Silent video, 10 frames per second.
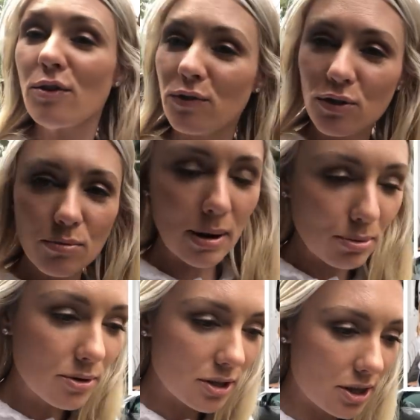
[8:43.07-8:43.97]
for my
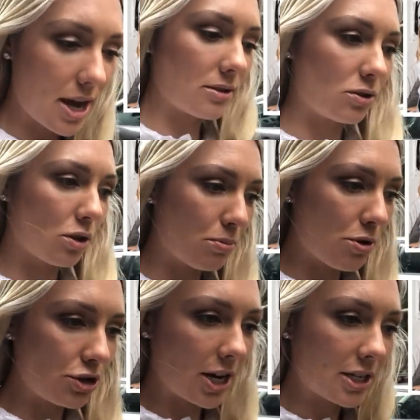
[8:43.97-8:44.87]
book, The Thousand Dollar
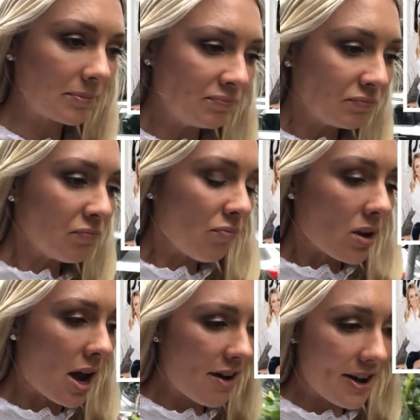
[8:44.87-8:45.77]
Project.
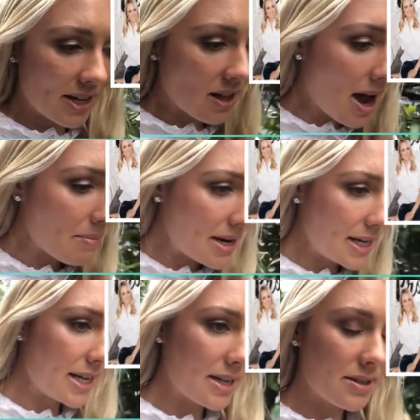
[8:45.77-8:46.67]
I've had client
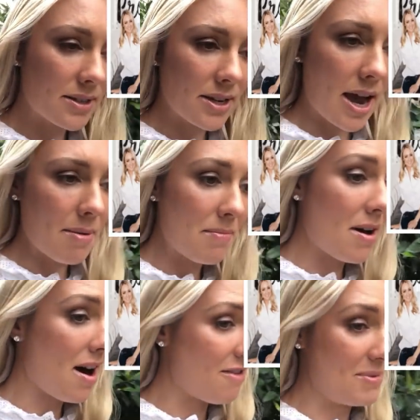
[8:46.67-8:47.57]
meetings, um,
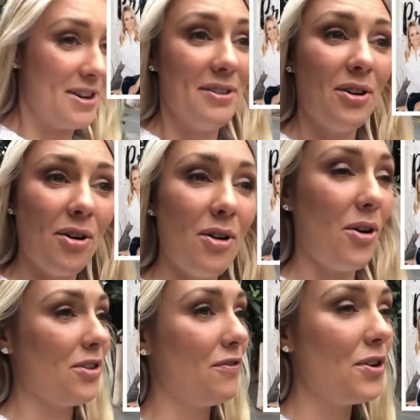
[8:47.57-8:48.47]
I've been on
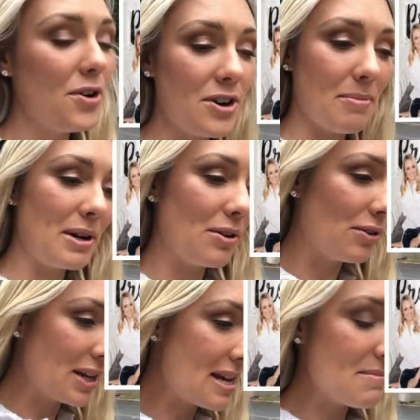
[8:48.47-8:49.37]
the phone, I've been
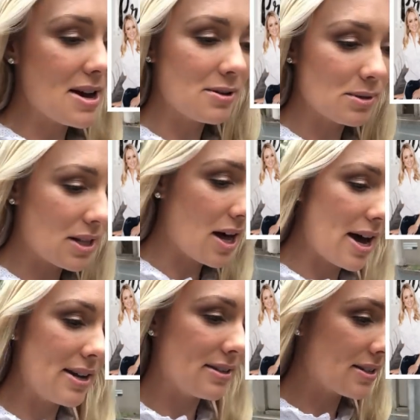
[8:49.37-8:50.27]
on emails with
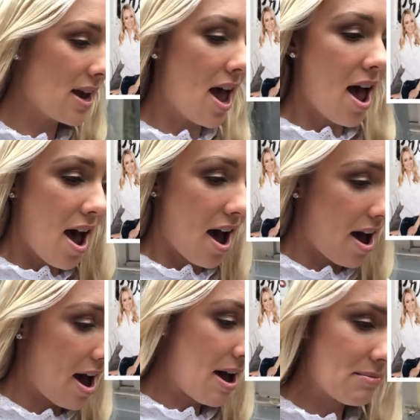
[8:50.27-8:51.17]
clients,
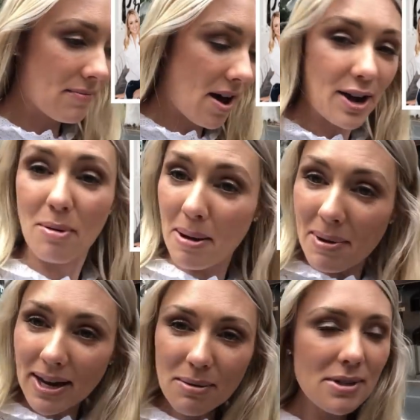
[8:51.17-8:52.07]
um, I got my
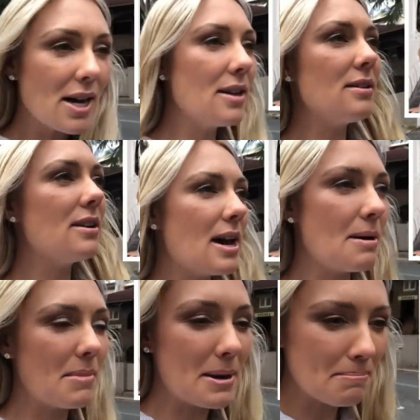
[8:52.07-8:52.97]
makeup done
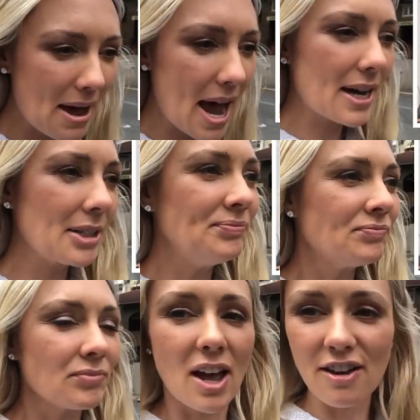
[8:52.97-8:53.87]
um, at MAC.
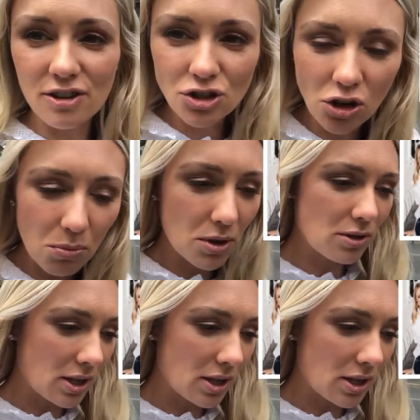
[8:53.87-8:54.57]
I shot with the